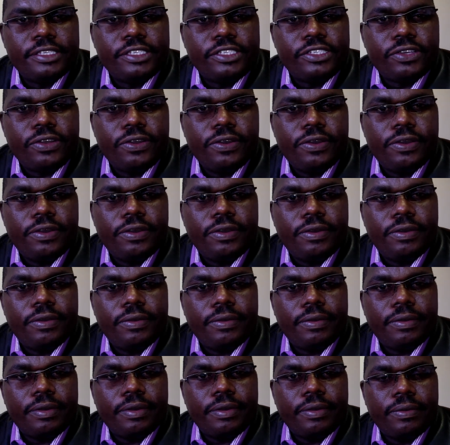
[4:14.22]

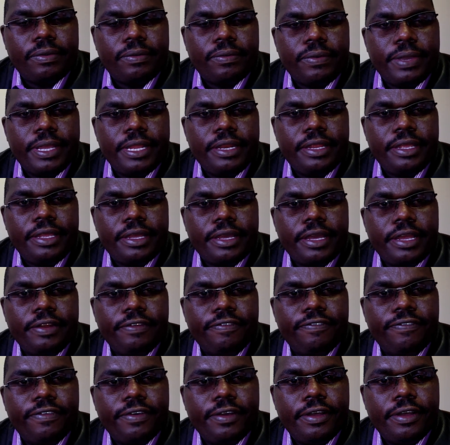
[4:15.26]
So when I
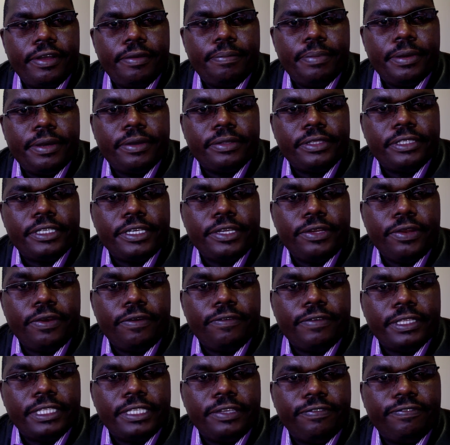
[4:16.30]
refer about
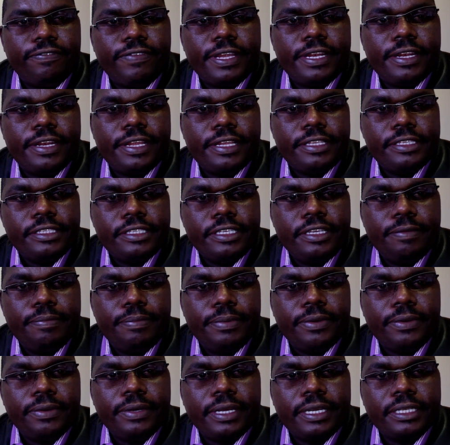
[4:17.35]
innovative financing
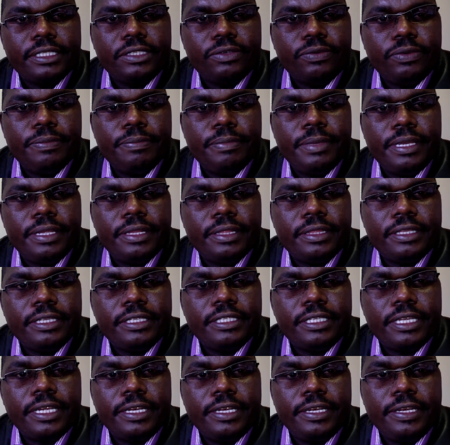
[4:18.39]
product, we mean
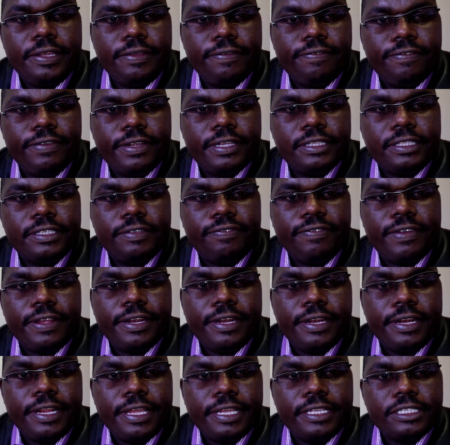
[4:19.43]
these are different
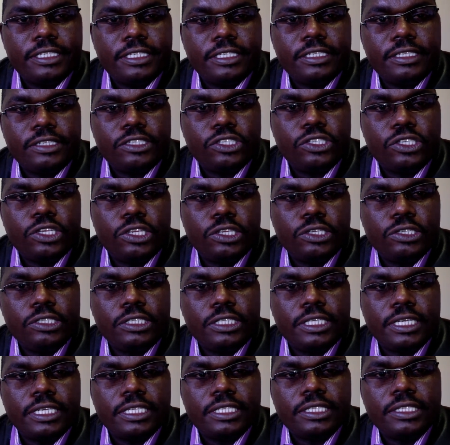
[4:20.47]
financing
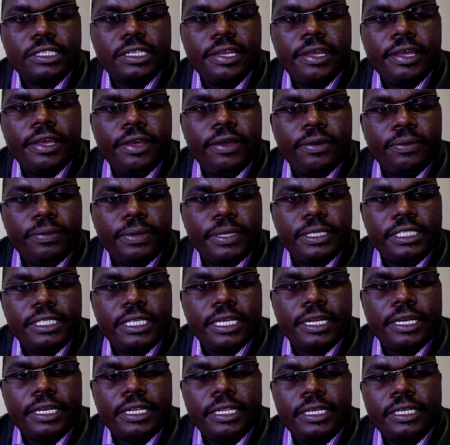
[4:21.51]
solutions which
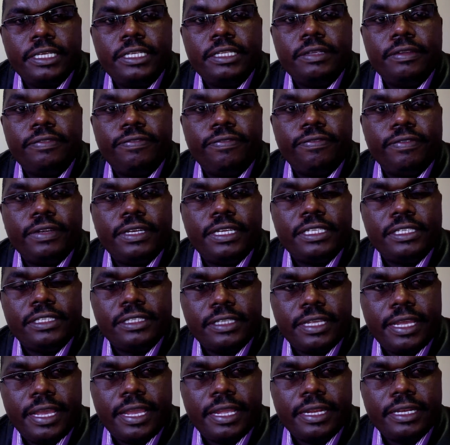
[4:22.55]
are really
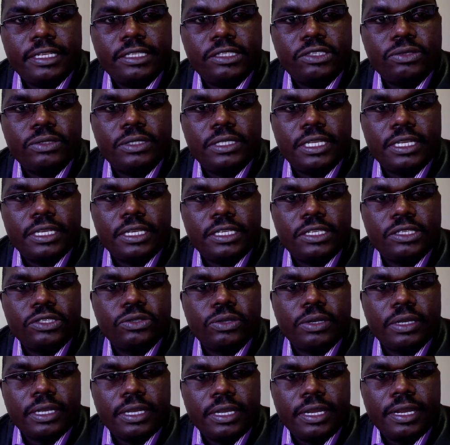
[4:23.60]
designed to take
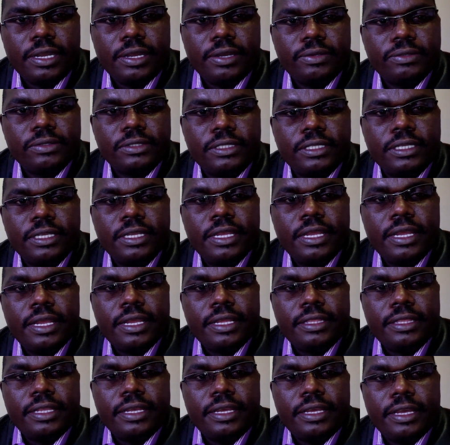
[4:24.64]
into account
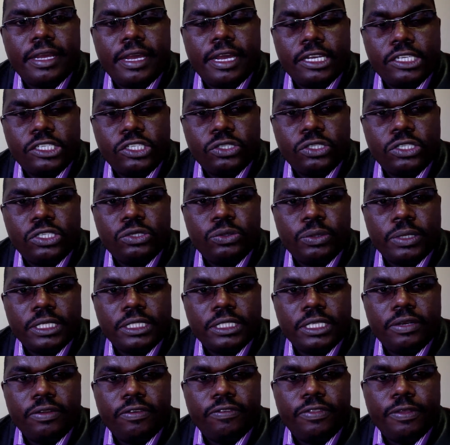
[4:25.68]
the actual
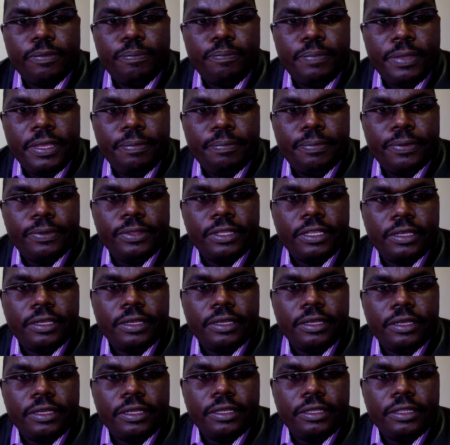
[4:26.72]
situation of the people
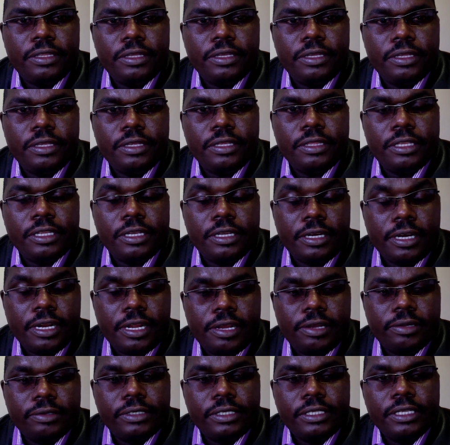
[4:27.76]
in the
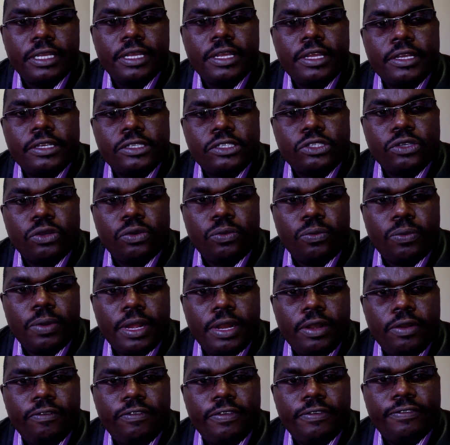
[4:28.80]
ground. So
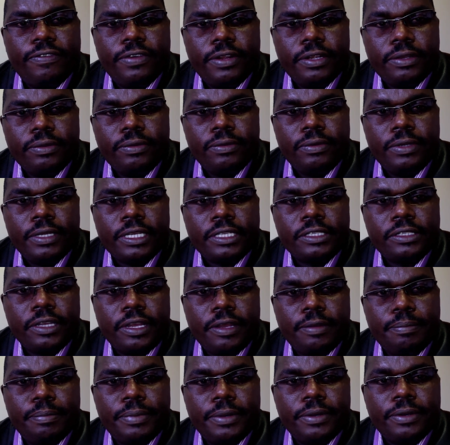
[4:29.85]
one of a very good
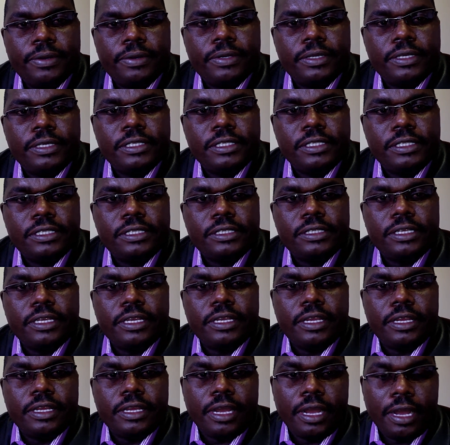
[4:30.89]
example is
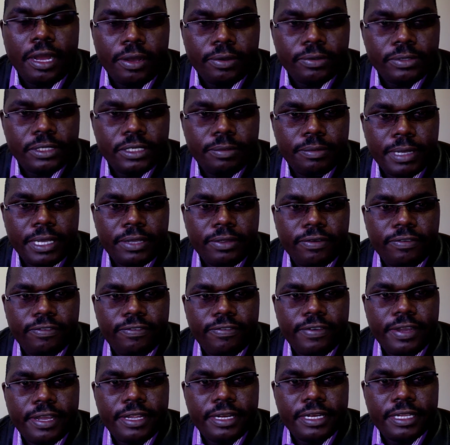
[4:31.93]
housing
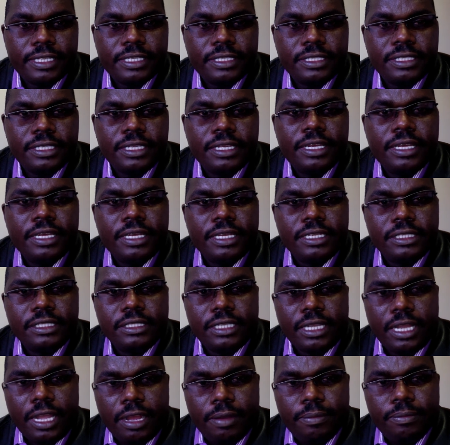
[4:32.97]
microfinance.
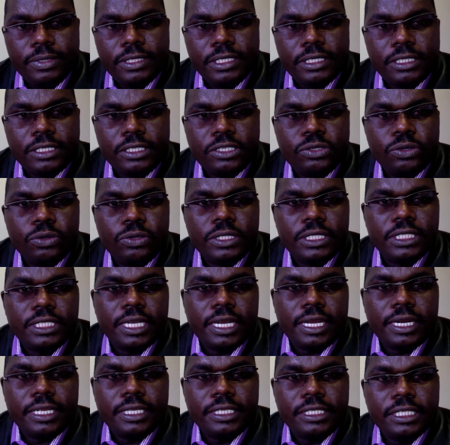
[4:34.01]
It comes with its own
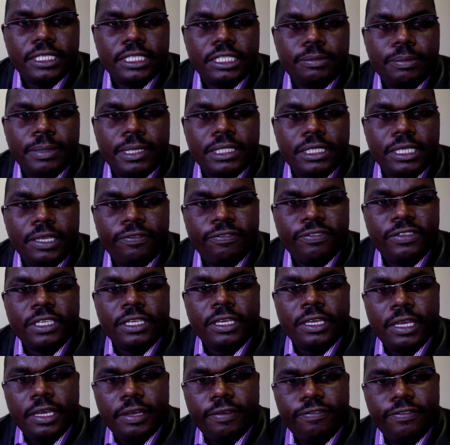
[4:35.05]
challenges, but if
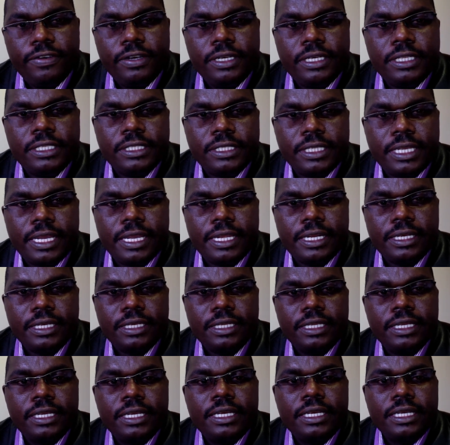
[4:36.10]
carefully
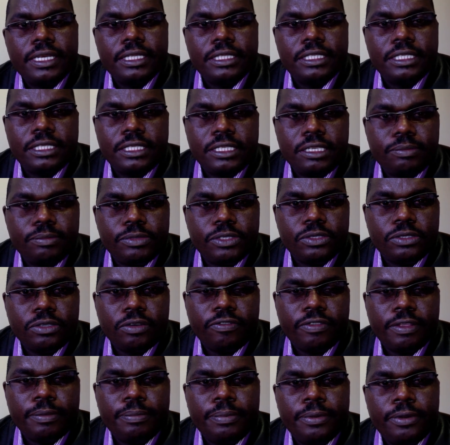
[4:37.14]
designed, it seems to
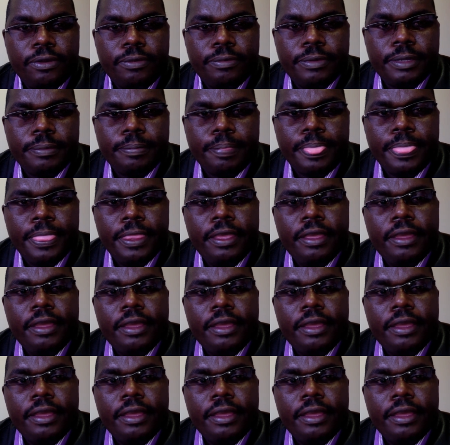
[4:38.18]
solve the problem.